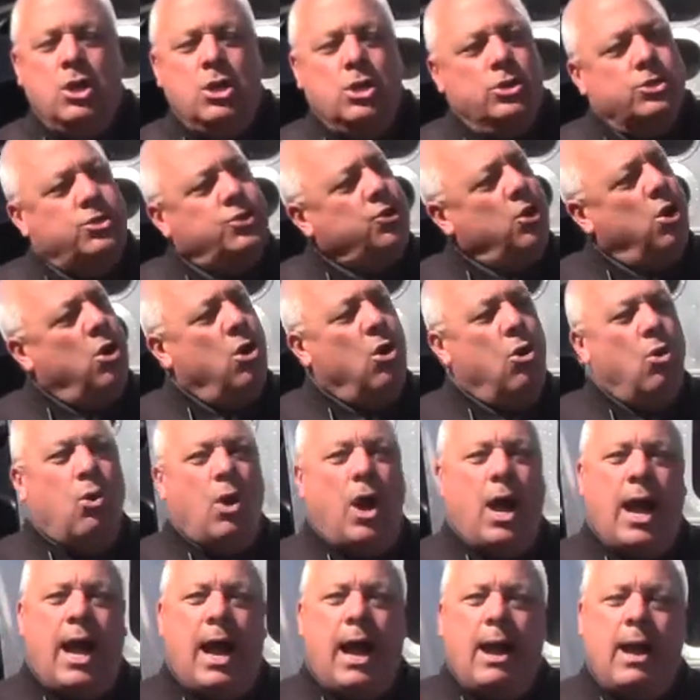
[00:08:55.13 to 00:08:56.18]
So
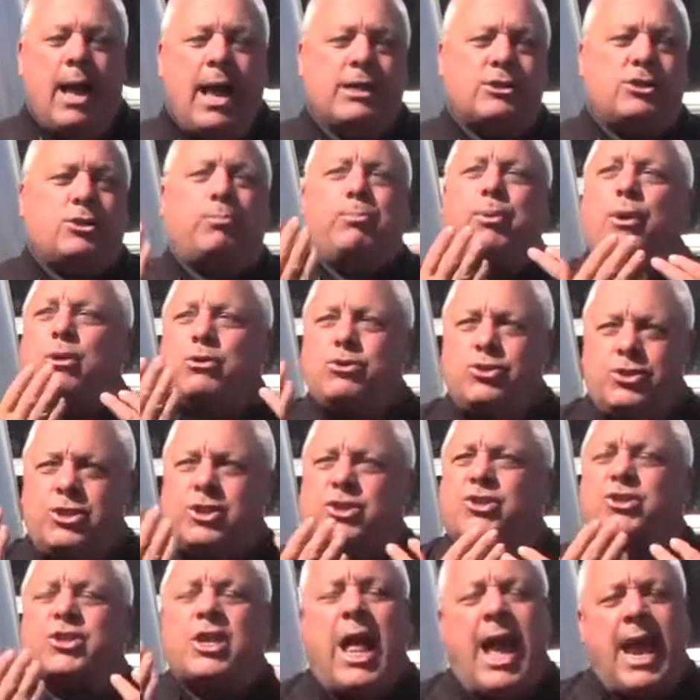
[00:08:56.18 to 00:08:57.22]
as opposed to
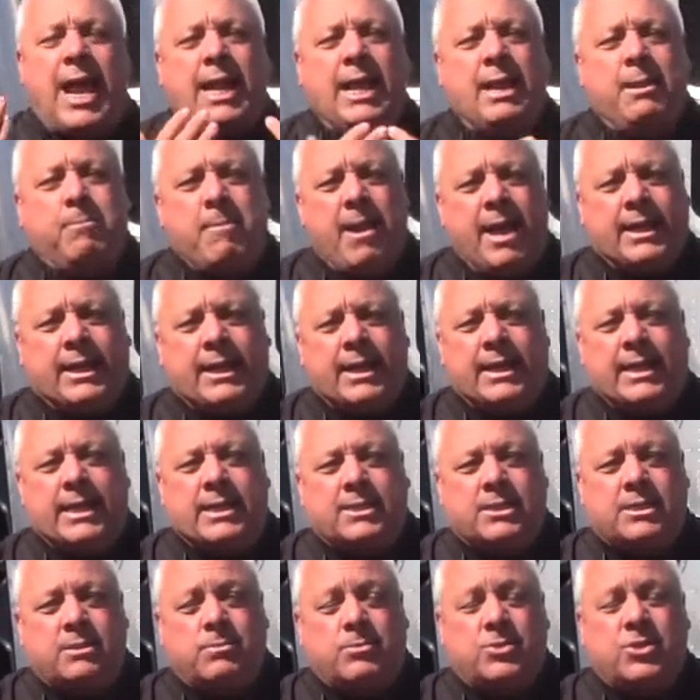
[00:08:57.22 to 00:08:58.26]
sliding
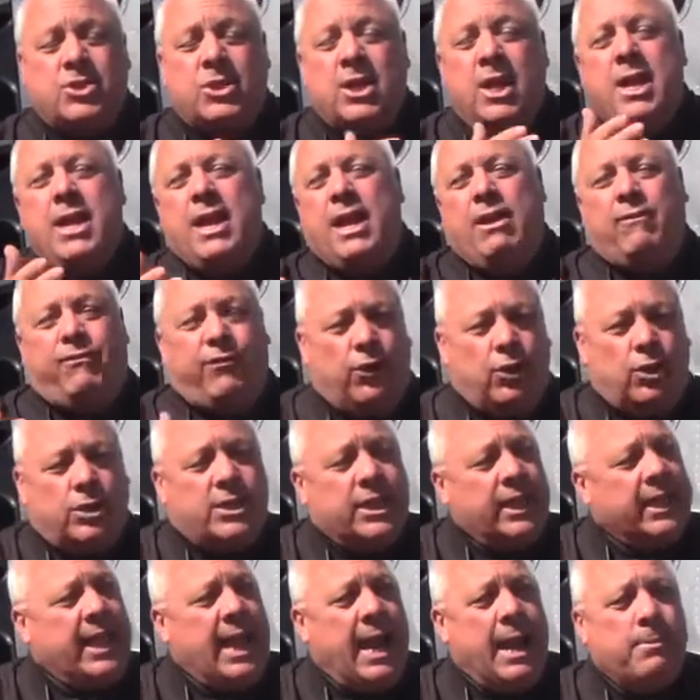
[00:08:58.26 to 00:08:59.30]
mechanisms, if you're at
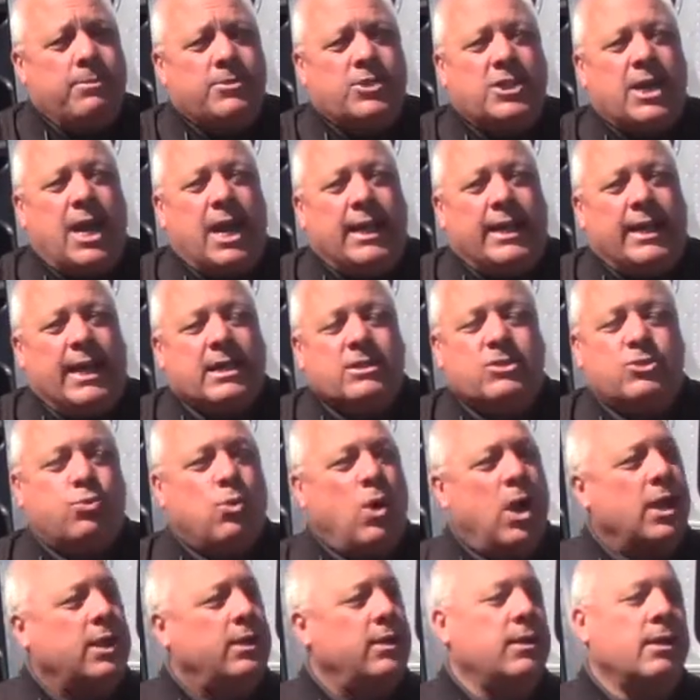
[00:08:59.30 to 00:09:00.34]
the campsite, guess
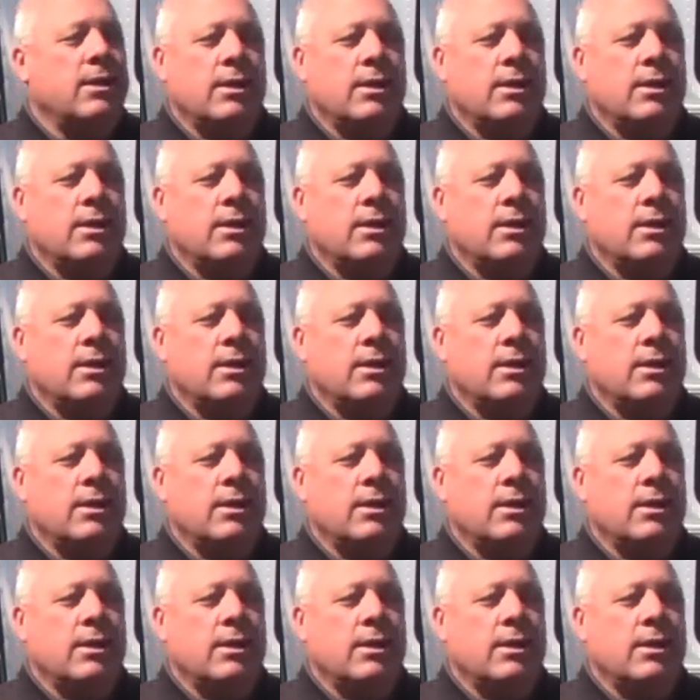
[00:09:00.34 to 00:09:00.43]
what?